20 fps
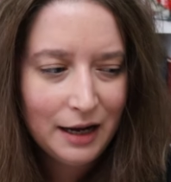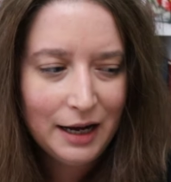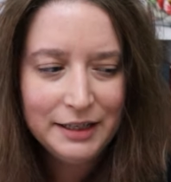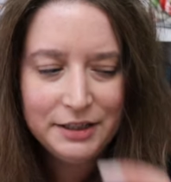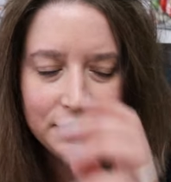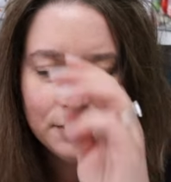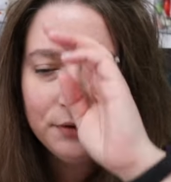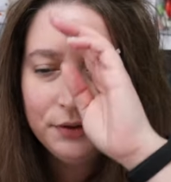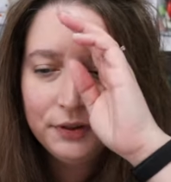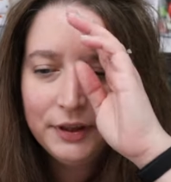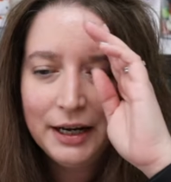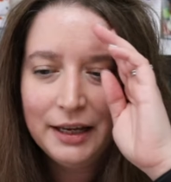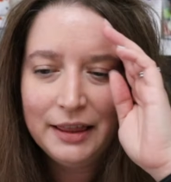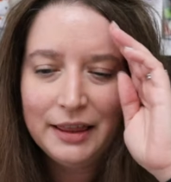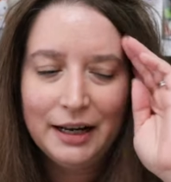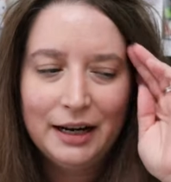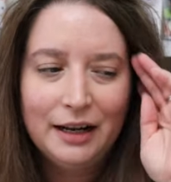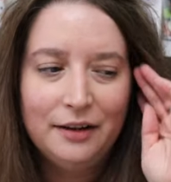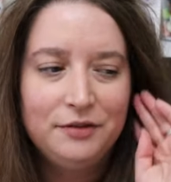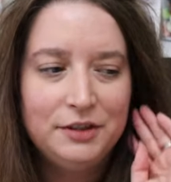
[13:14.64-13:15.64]
I don't think
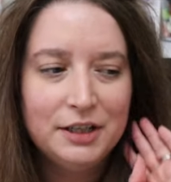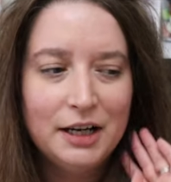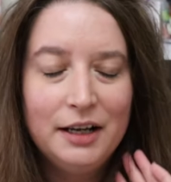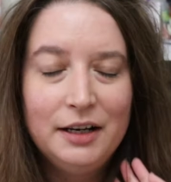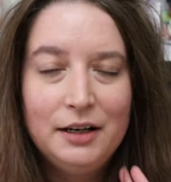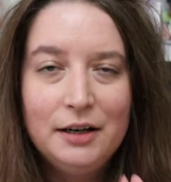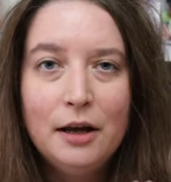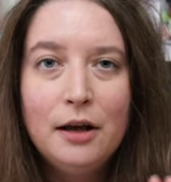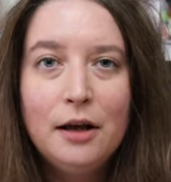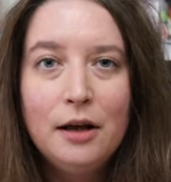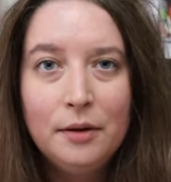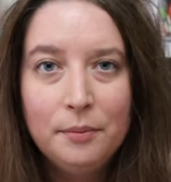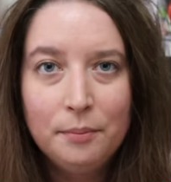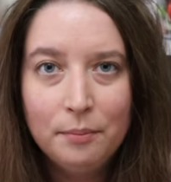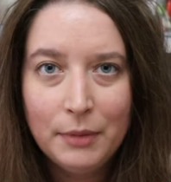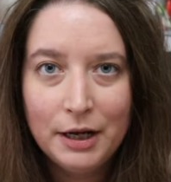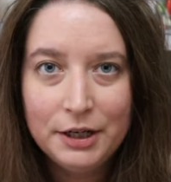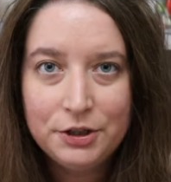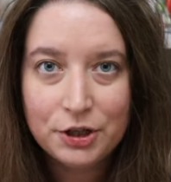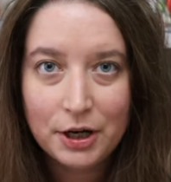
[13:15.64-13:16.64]
that I've done
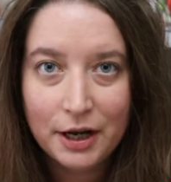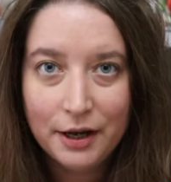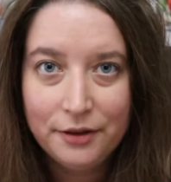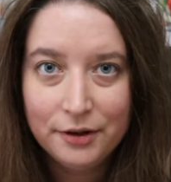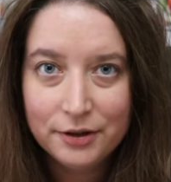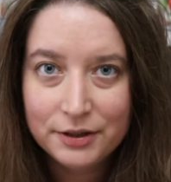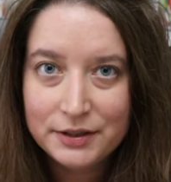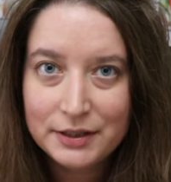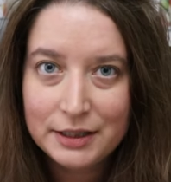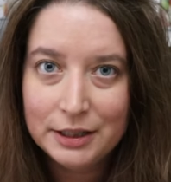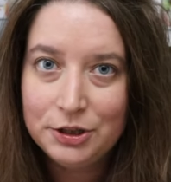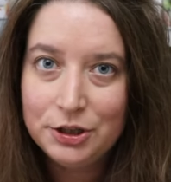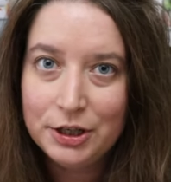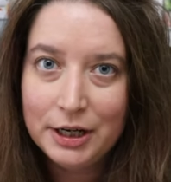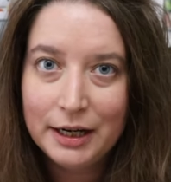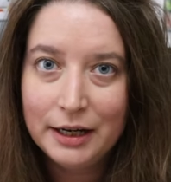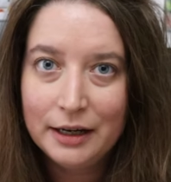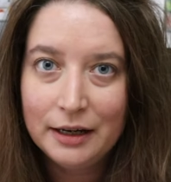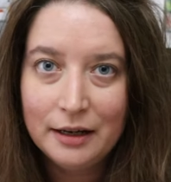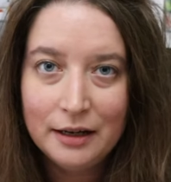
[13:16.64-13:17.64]
much other
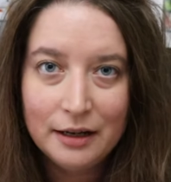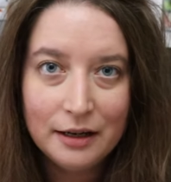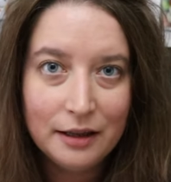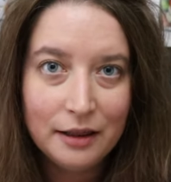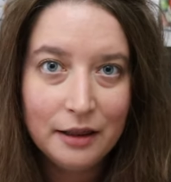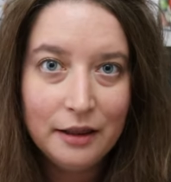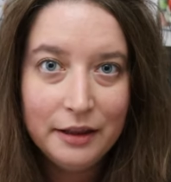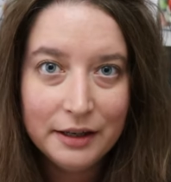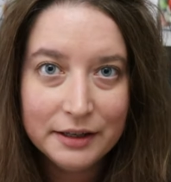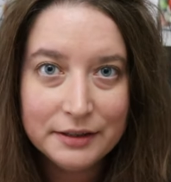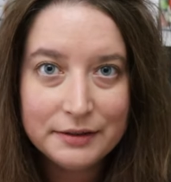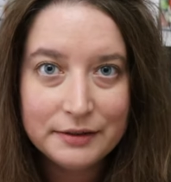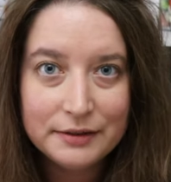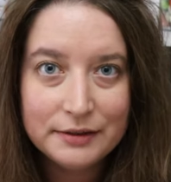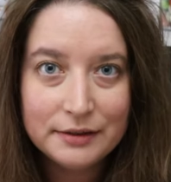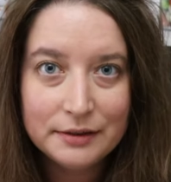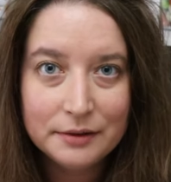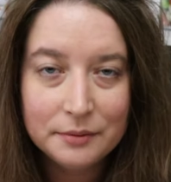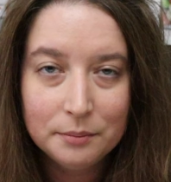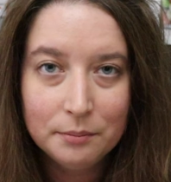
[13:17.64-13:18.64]
stitching
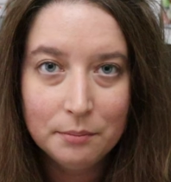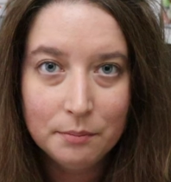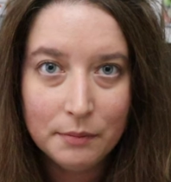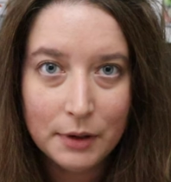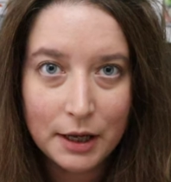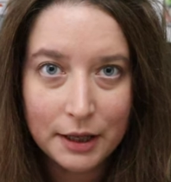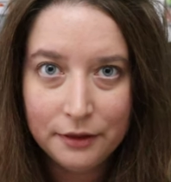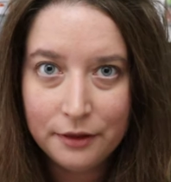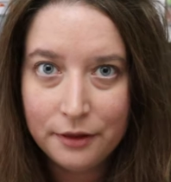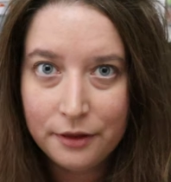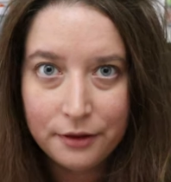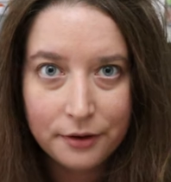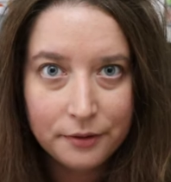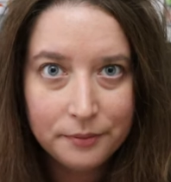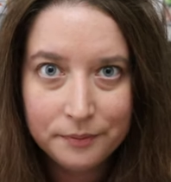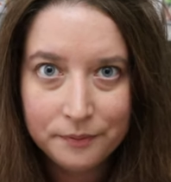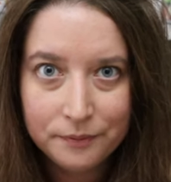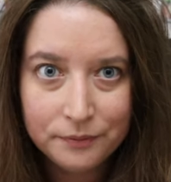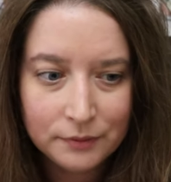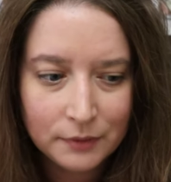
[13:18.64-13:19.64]
this month,
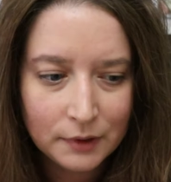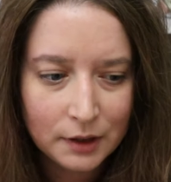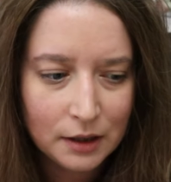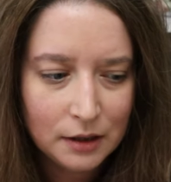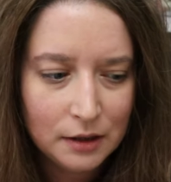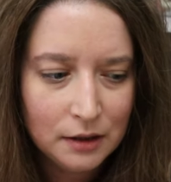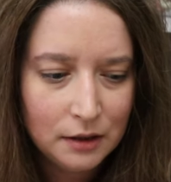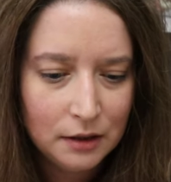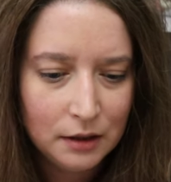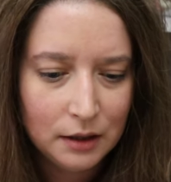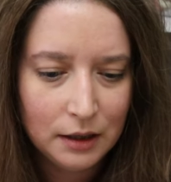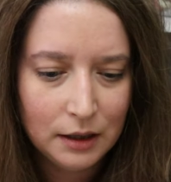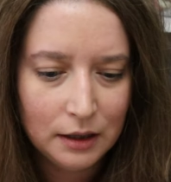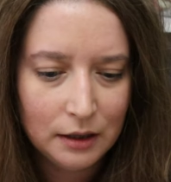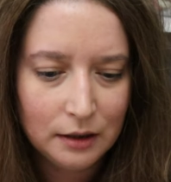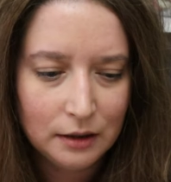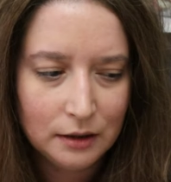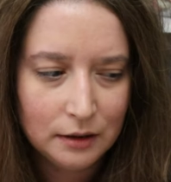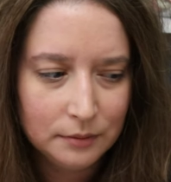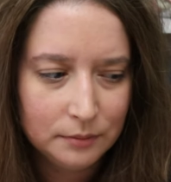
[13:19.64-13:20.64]

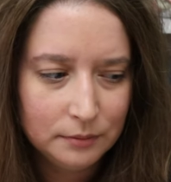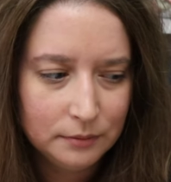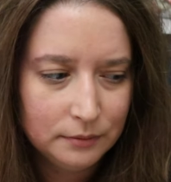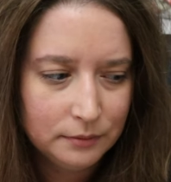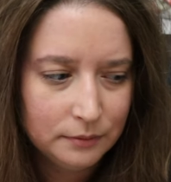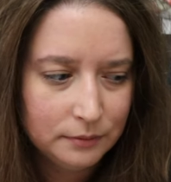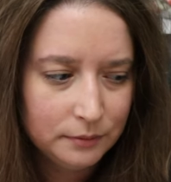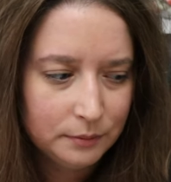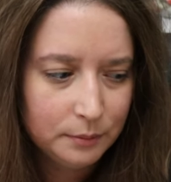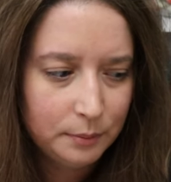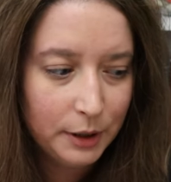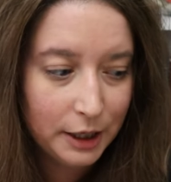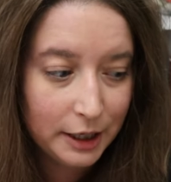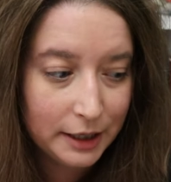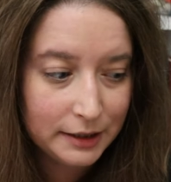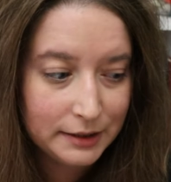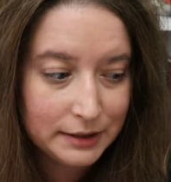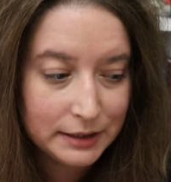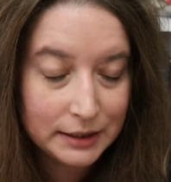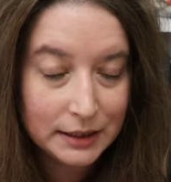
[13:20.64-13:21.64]

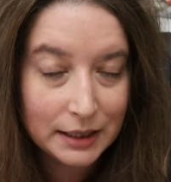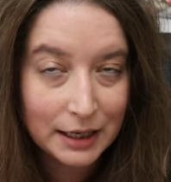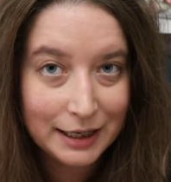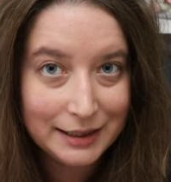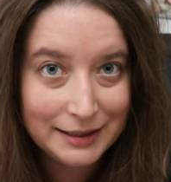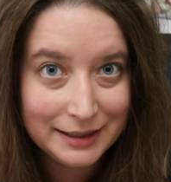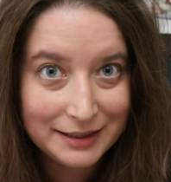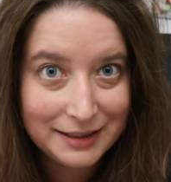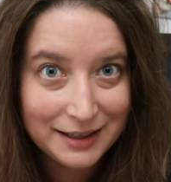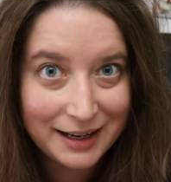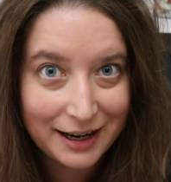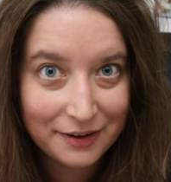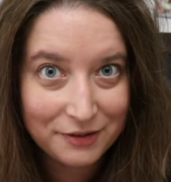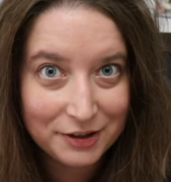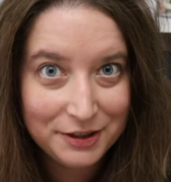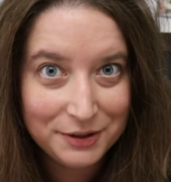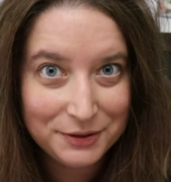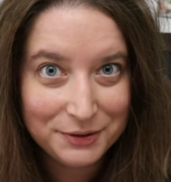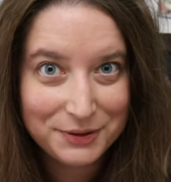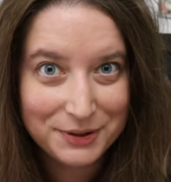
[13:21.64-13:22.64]
but I did have
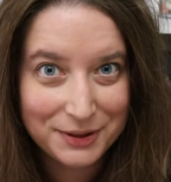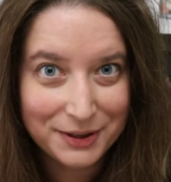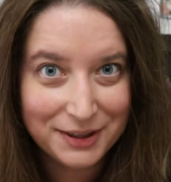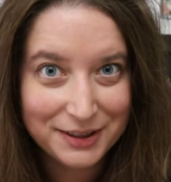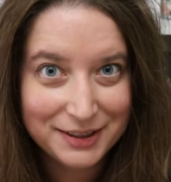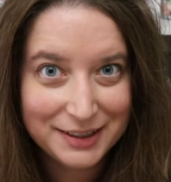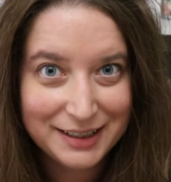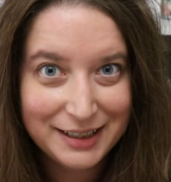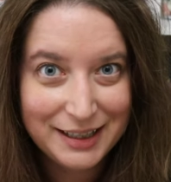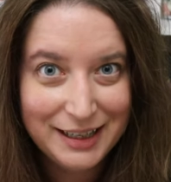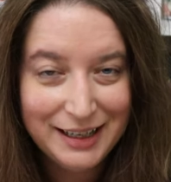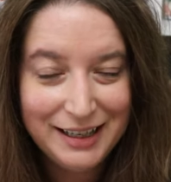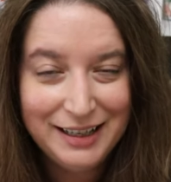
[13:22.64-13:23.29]
a new start.